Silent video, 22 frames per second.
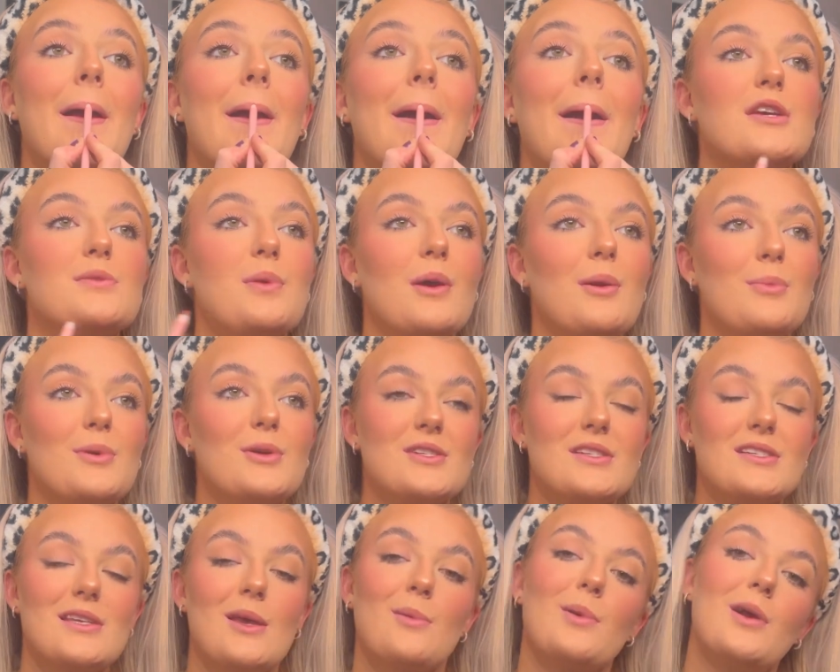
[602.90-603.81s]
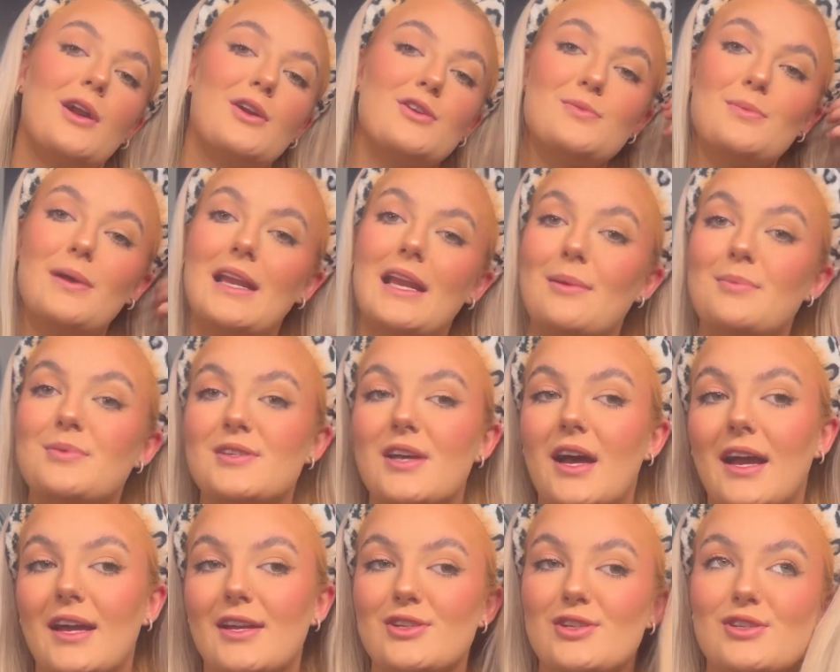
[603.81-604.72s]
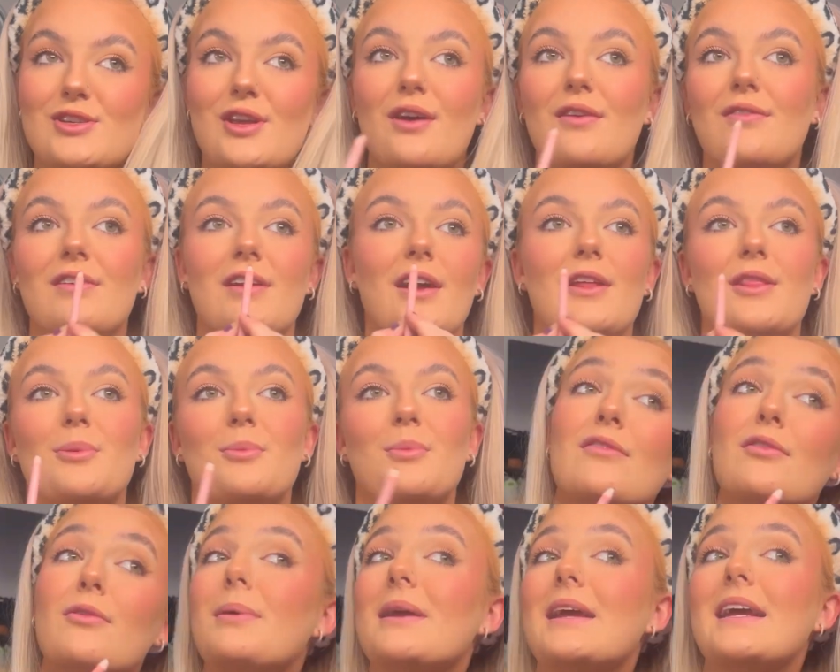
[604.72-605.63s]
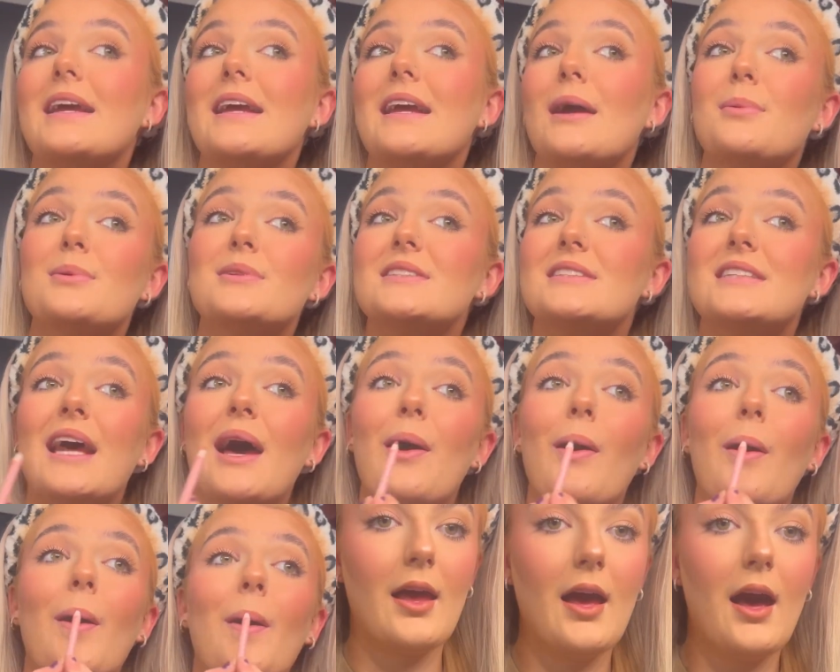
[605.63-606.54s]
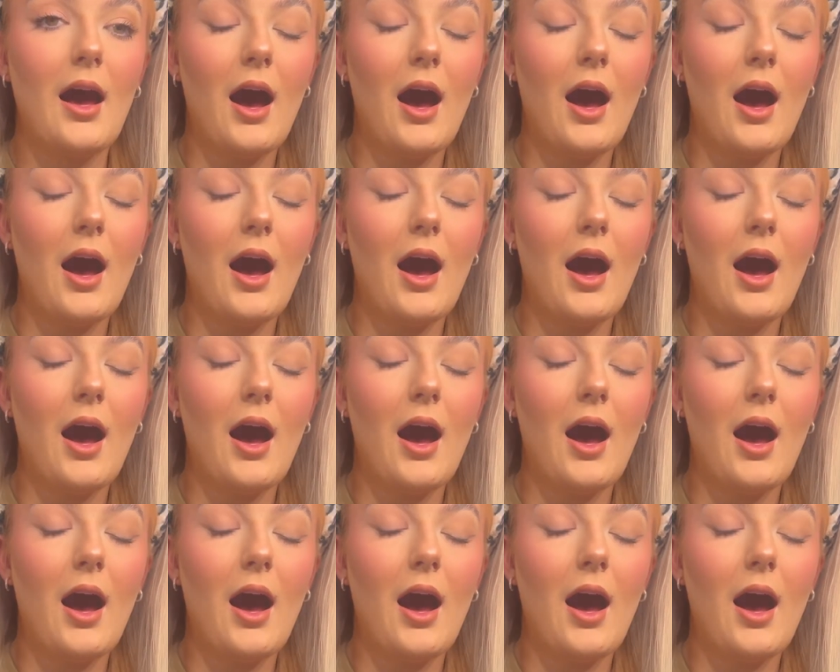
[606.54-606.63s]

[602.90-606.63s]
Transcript: It's pretty much the same colour as my lips, so I can just overline them for being able to tell.